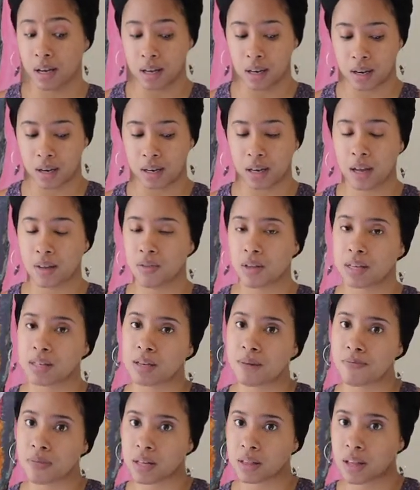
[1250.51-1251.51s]
And again, that's
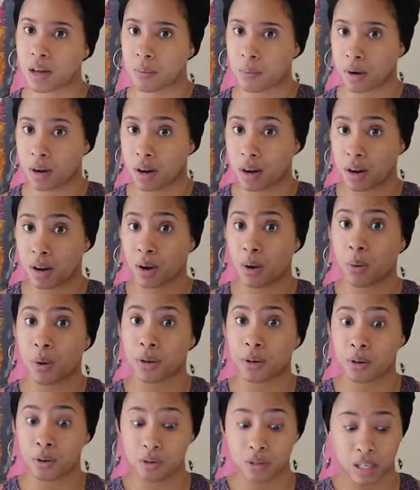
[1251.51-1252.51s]
something that we're going to go a
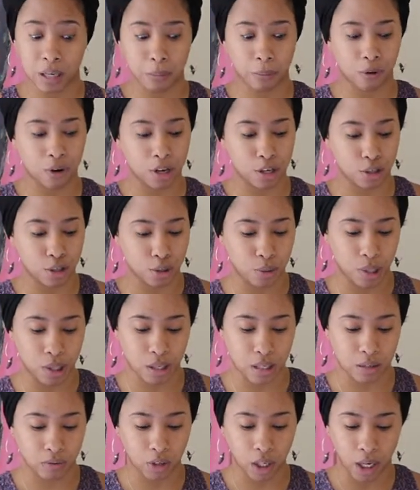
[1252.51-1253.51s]
little deeper into in
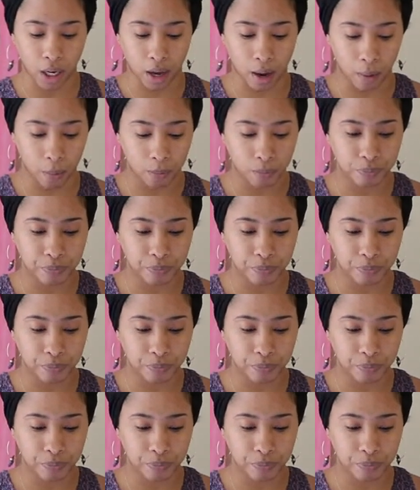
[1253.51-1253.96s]
this video.